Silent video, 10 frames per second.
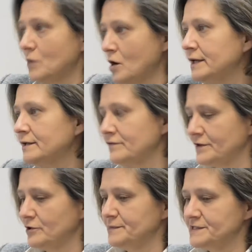my
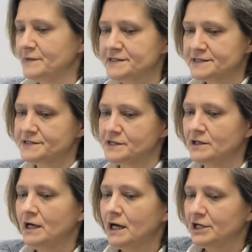therapy space, there's a
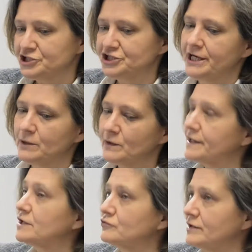chair where they
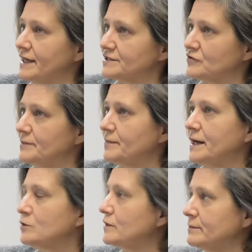can relax right
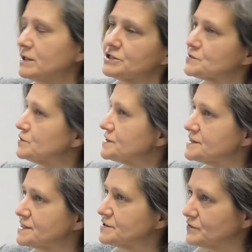back, or they might just want to
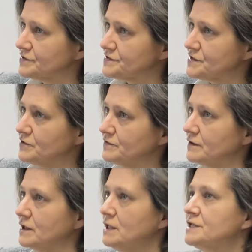sit on the
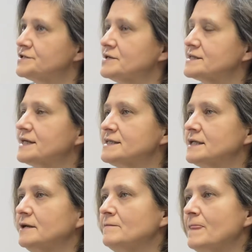sofa. So it's
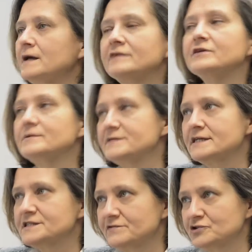giving them a
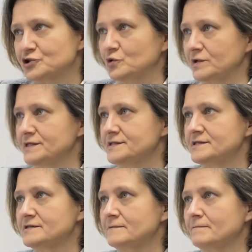sense of choice,